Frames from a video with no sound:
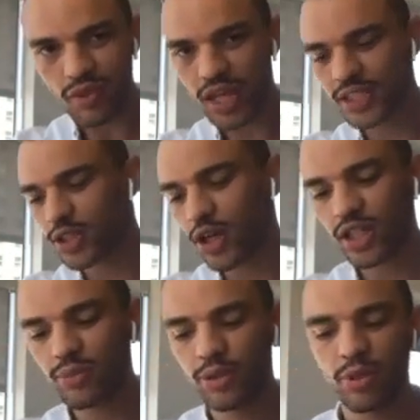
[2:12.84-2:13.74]
and talk a
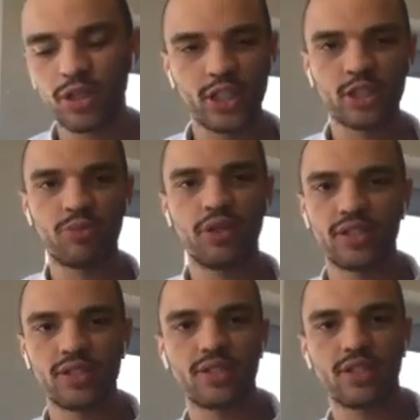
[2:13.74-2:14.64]
little bit about the
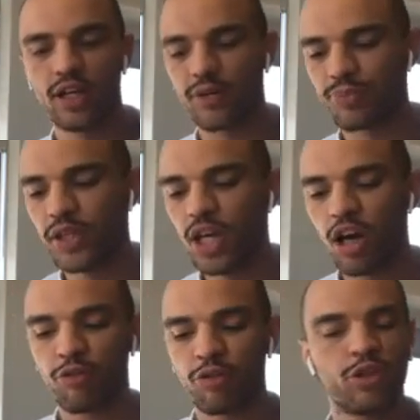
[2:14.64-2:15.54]
experience of